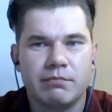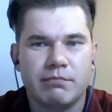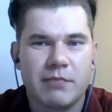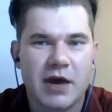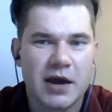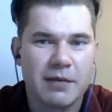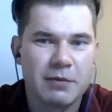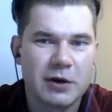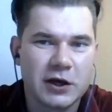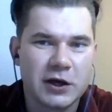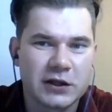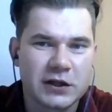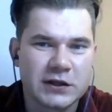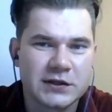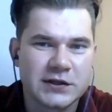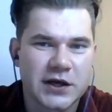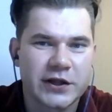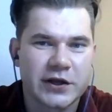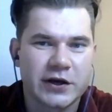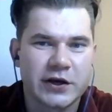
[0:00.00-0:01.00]
maybe it
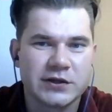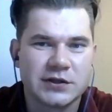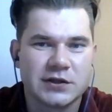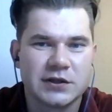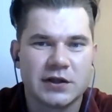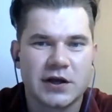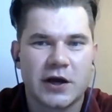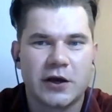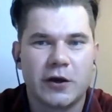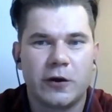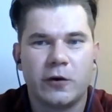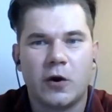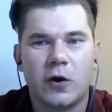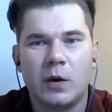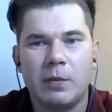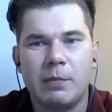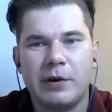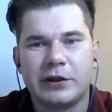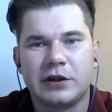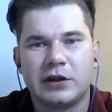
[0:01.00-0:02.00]
is other reason I don't
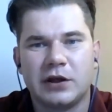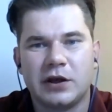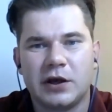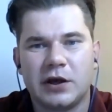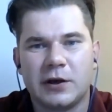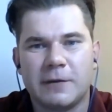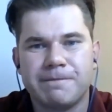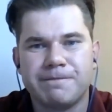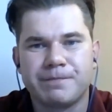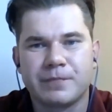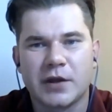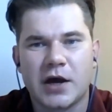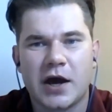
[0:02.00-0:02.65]
know, but um,